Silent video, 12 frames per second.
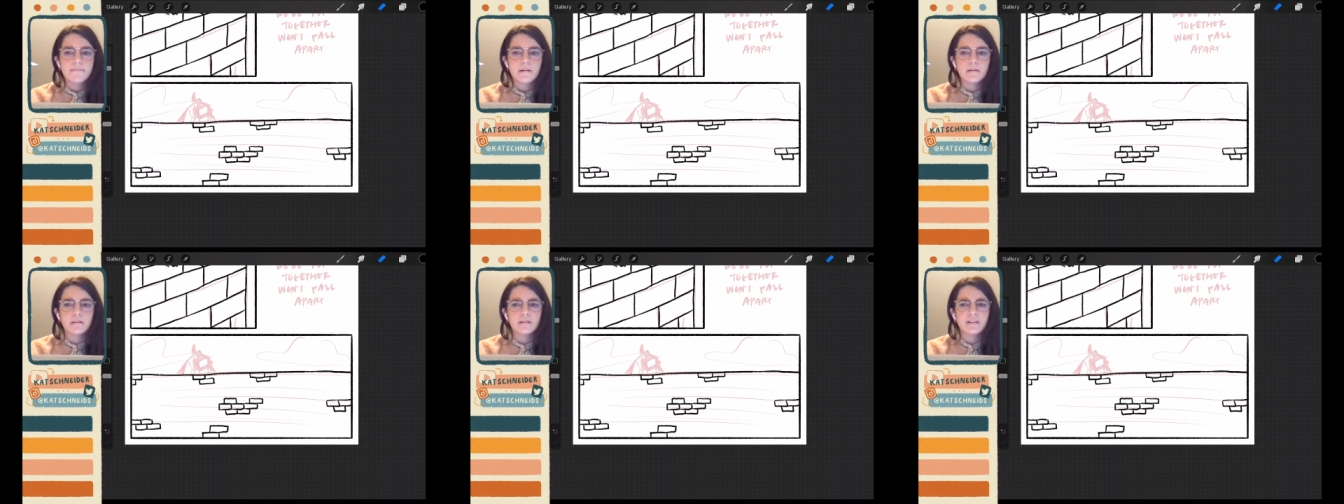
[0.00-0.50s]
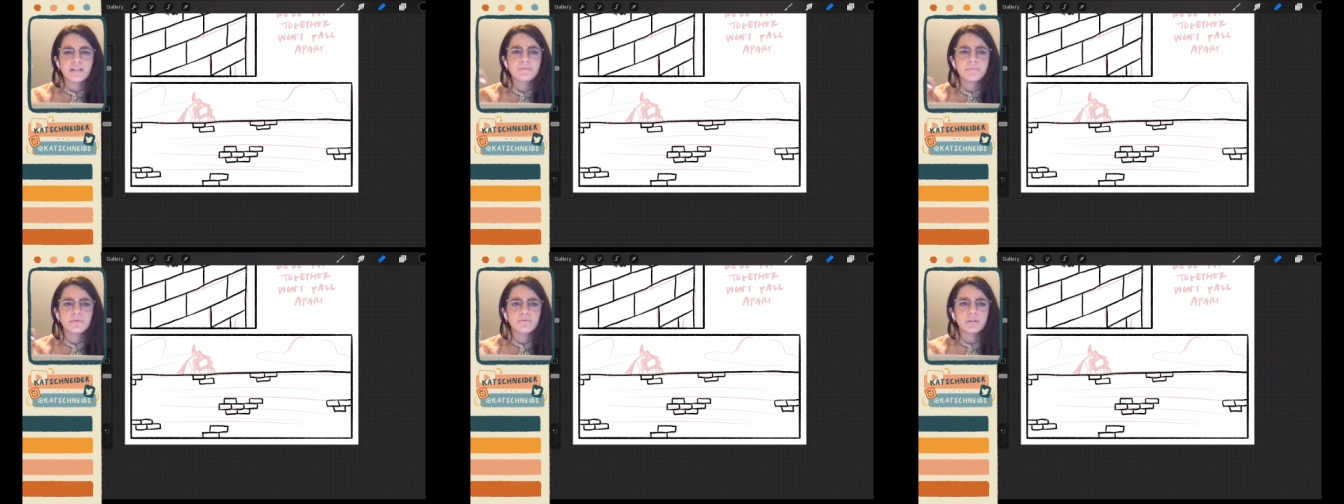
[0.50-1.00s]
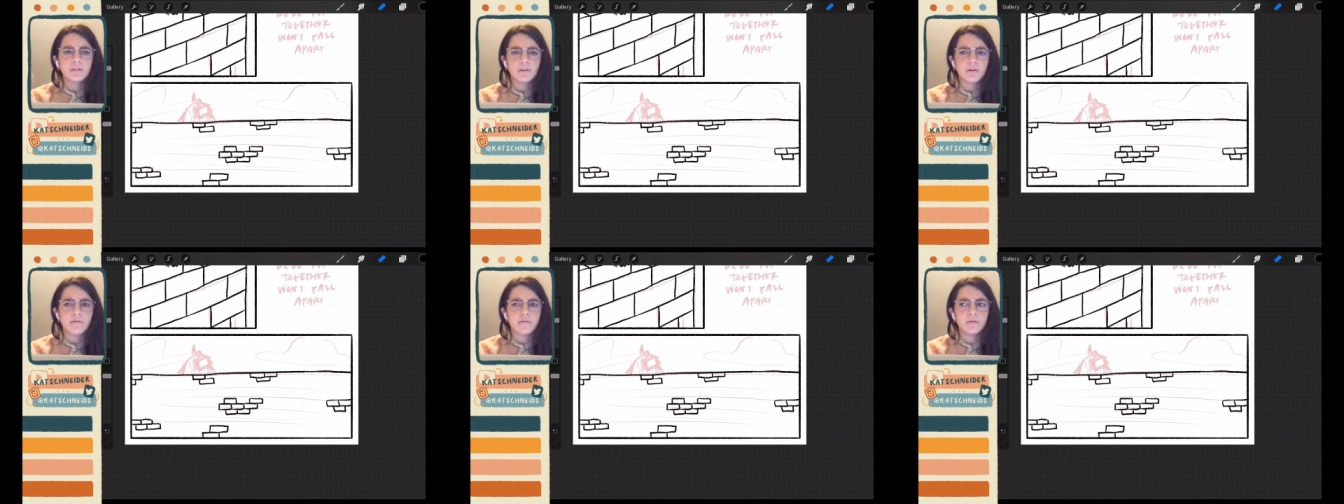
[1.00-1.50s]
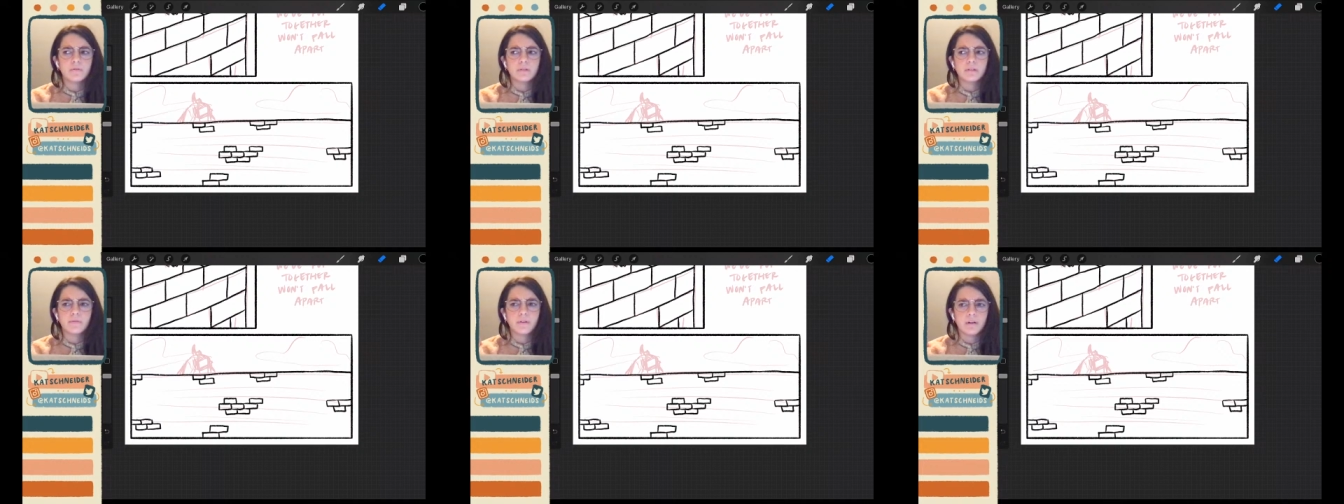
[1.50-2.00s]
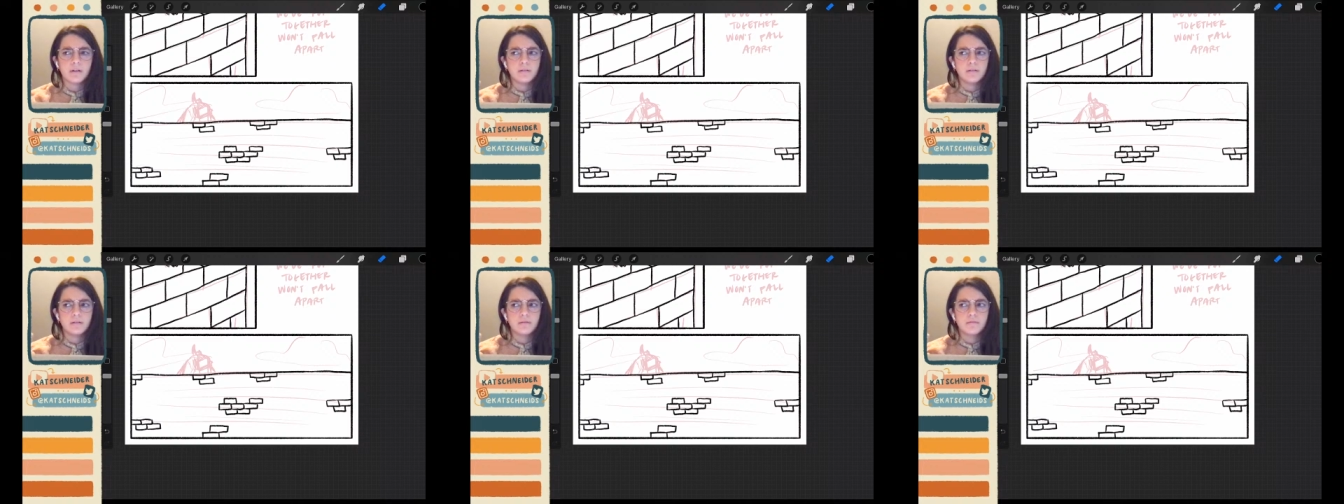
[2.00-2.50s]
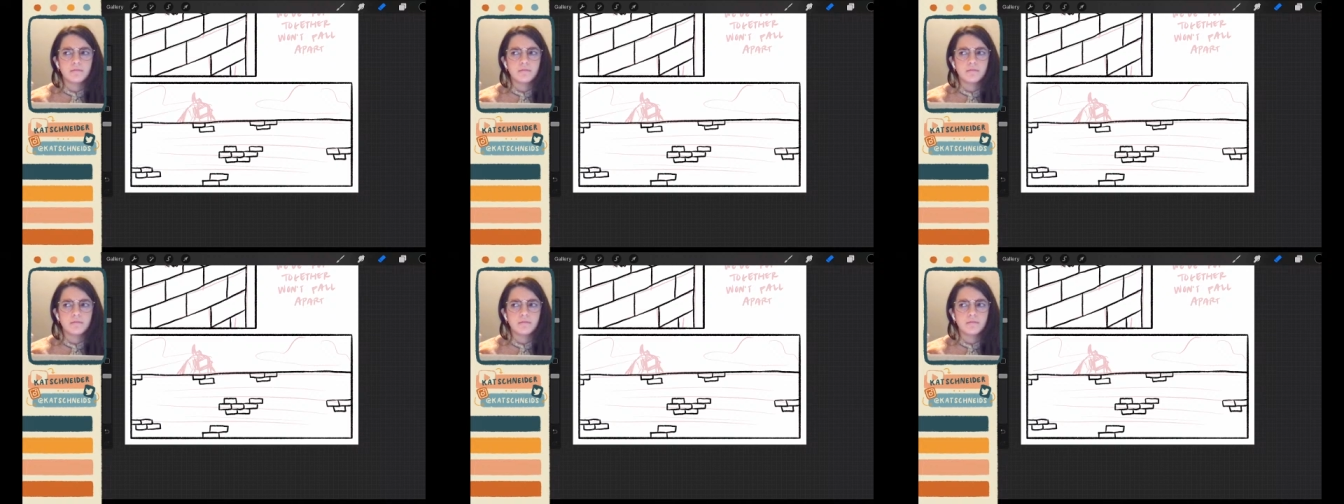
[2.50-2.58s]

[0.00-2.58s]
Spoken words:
That's been really hard though to find,